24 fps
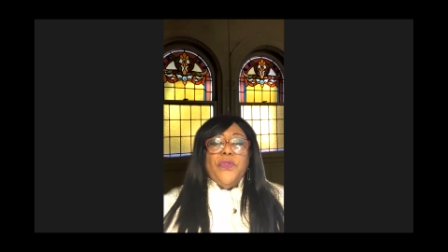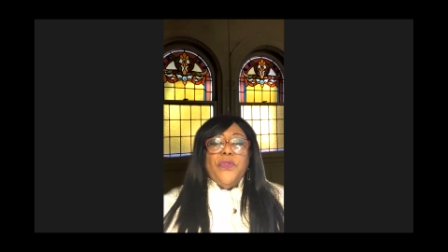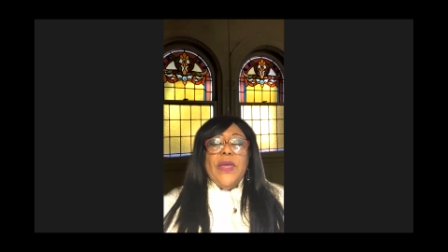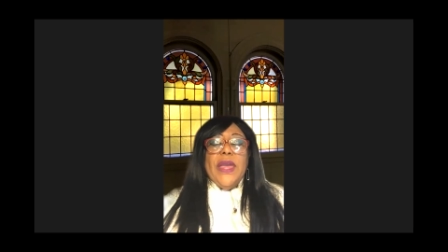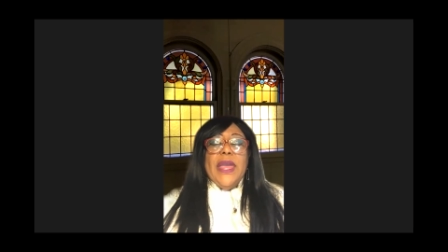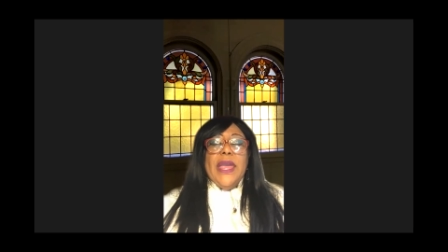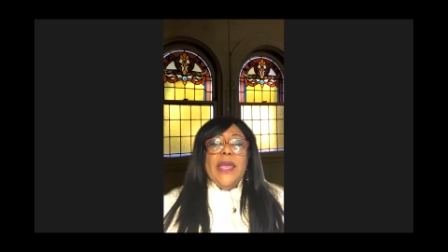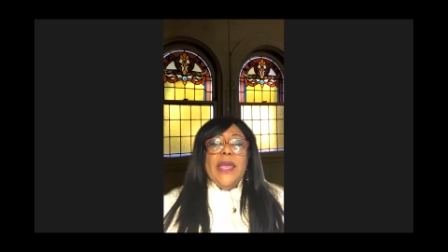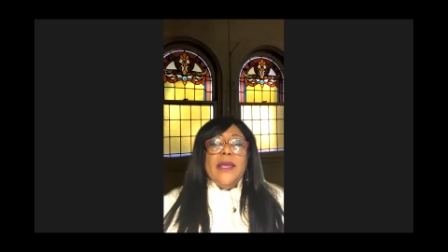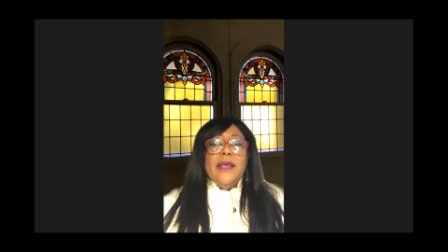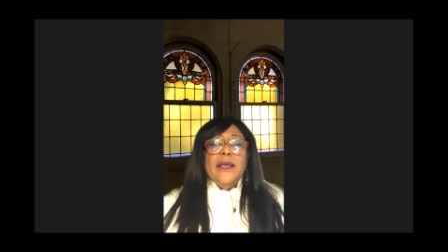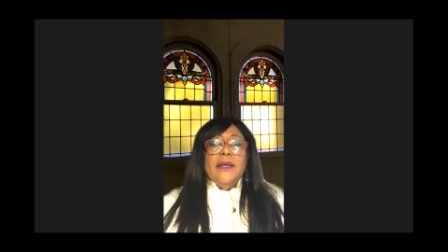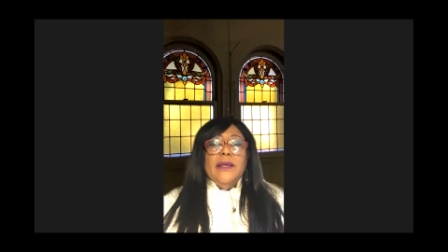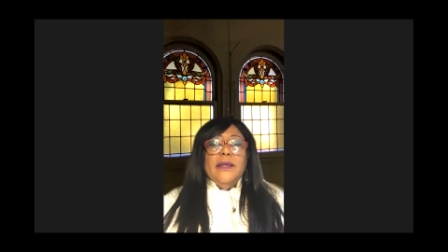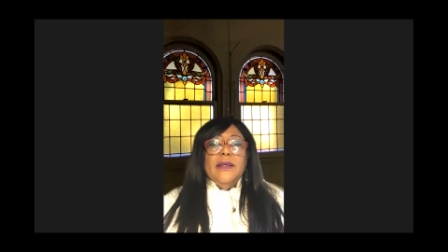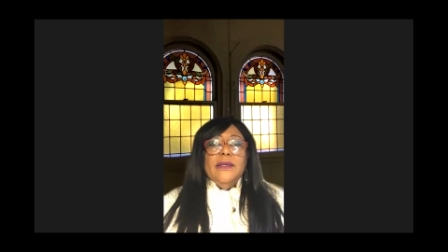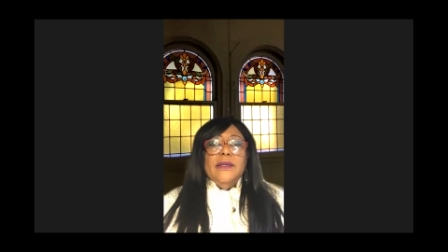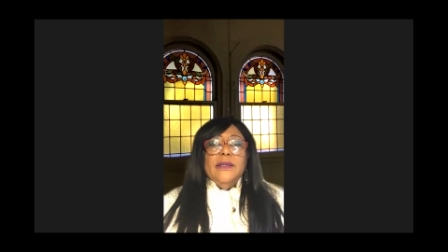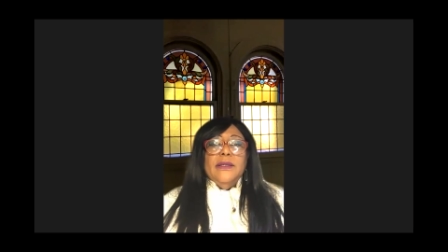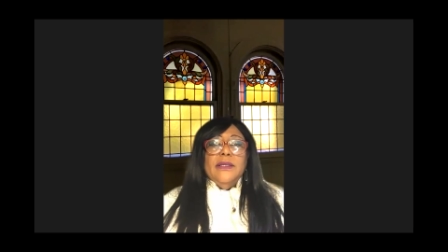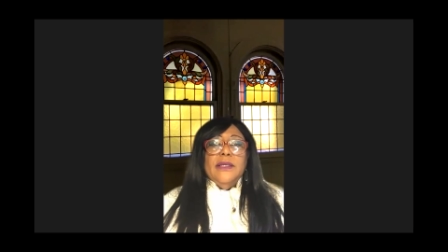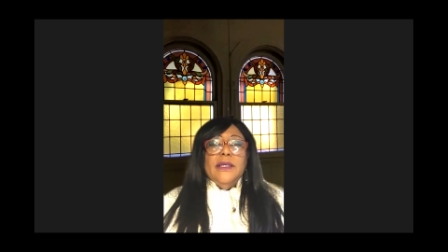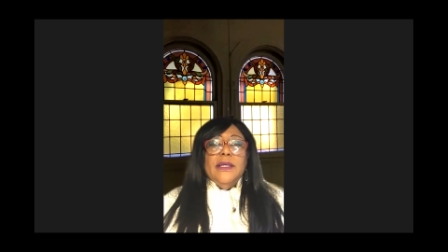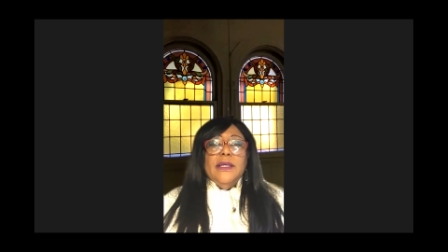thing
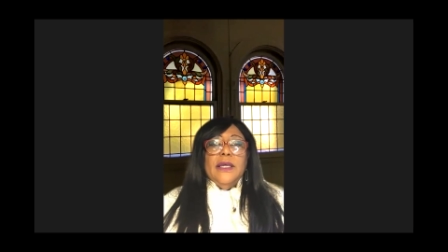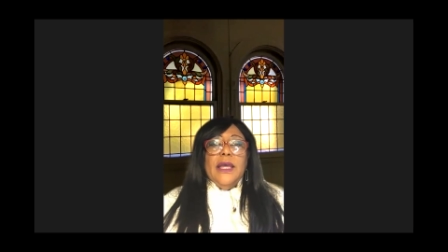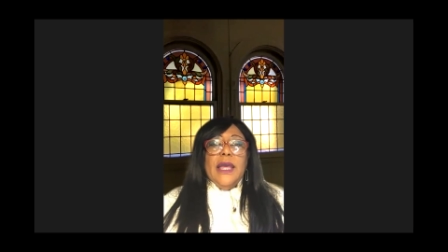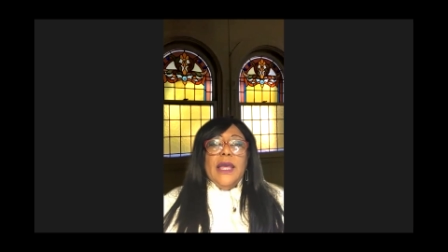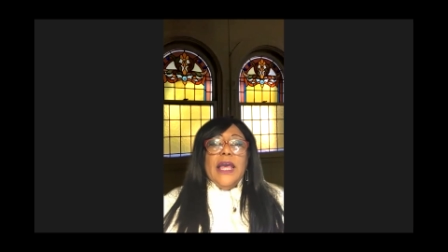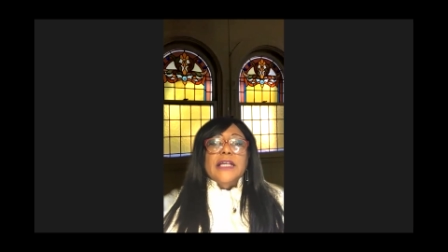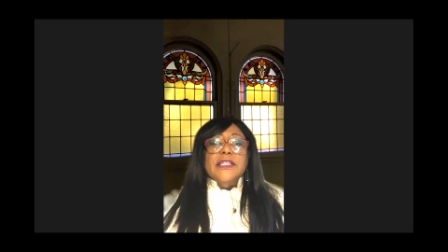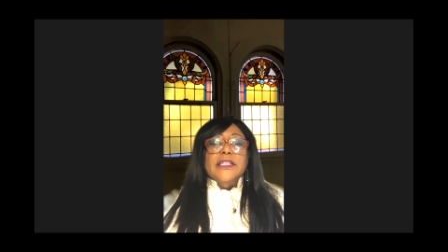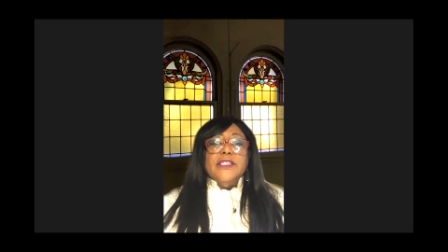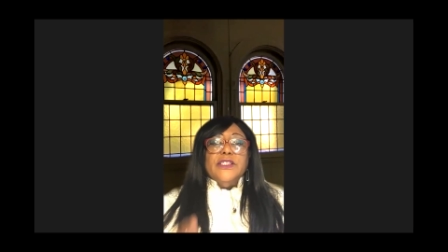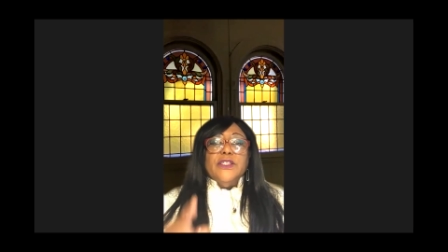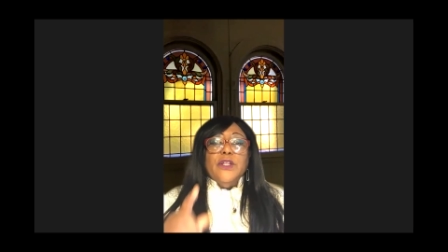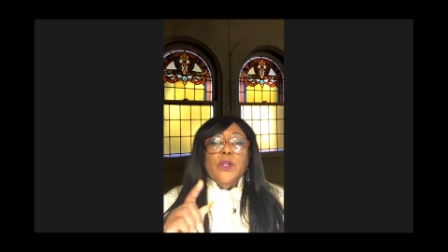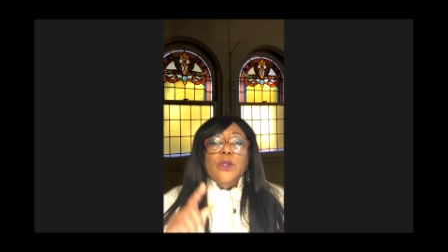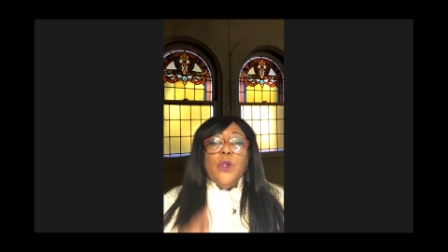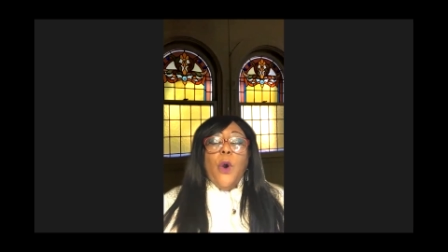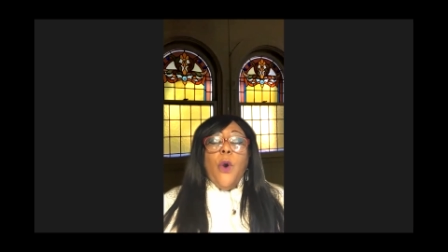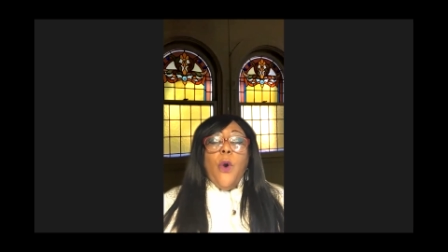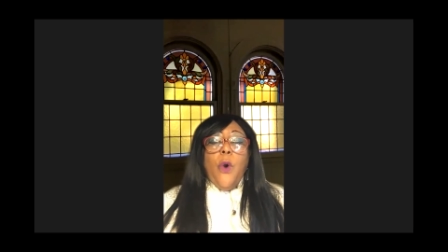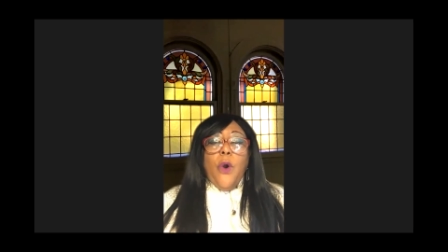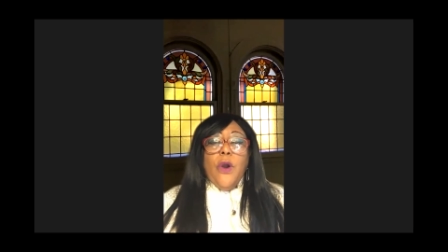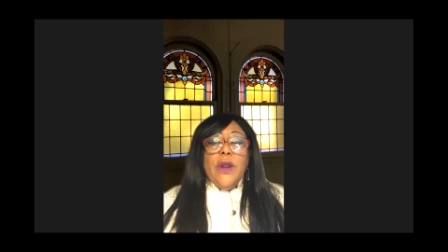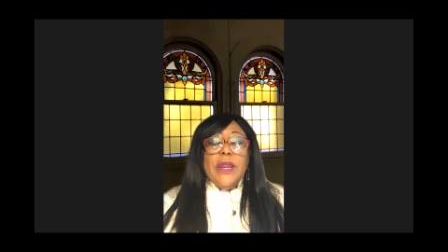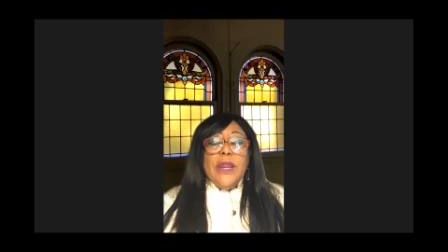as the
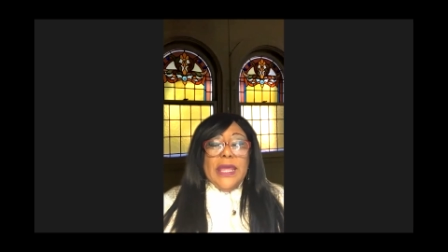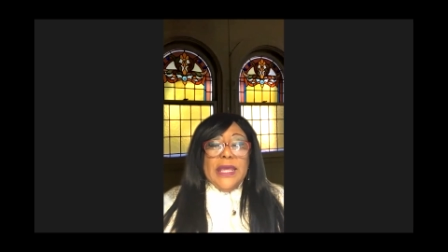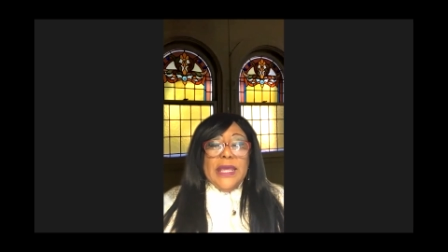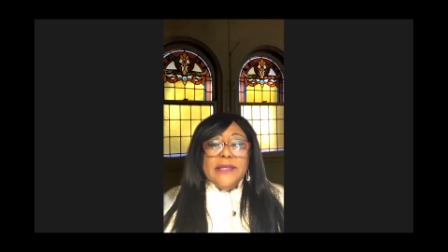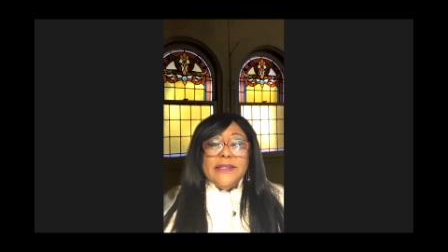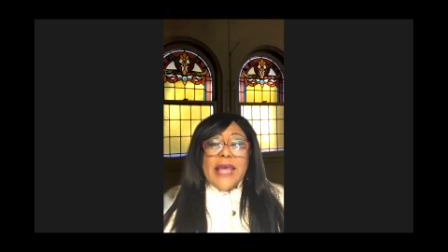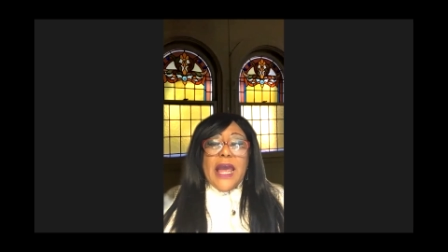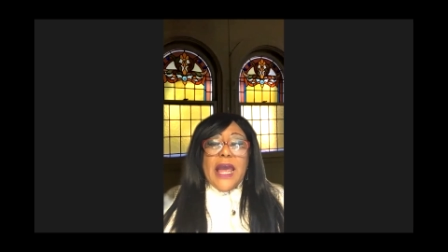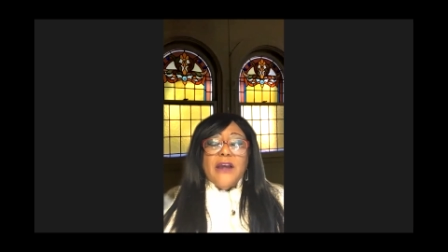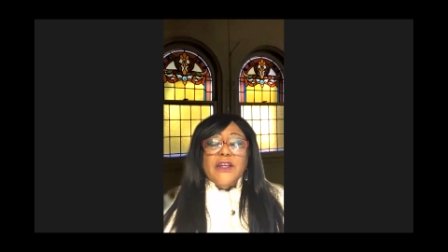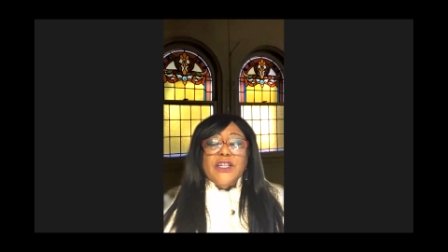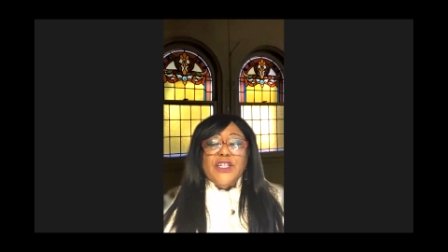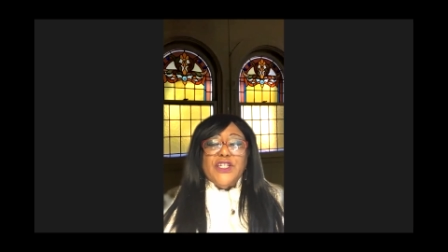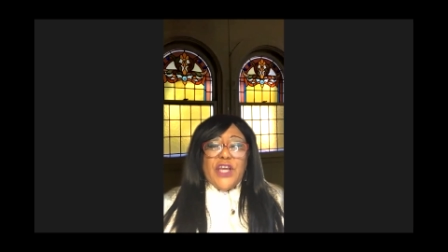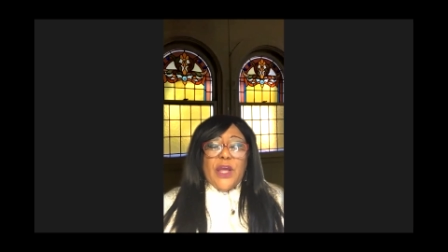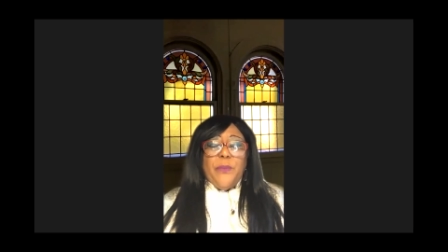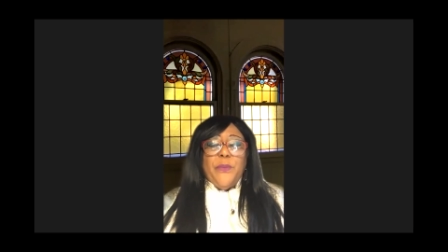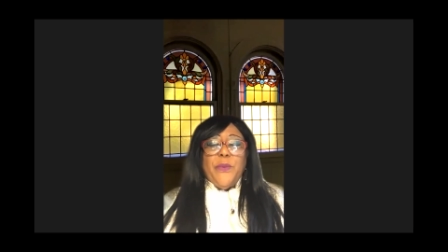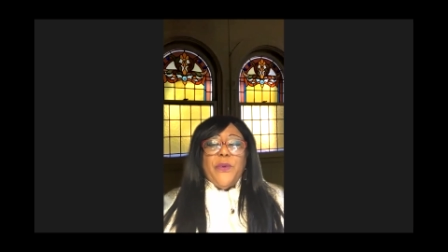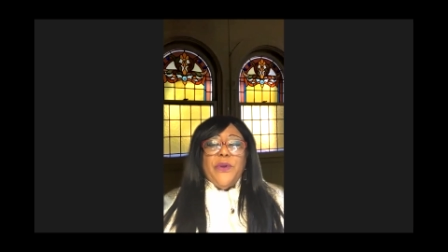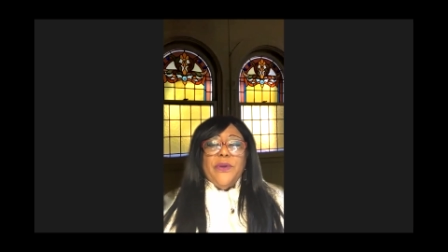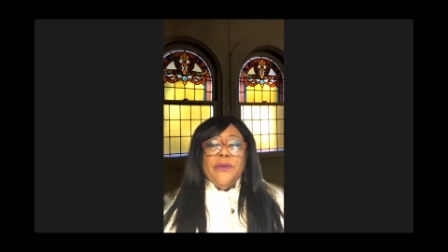Lord is our shepherd.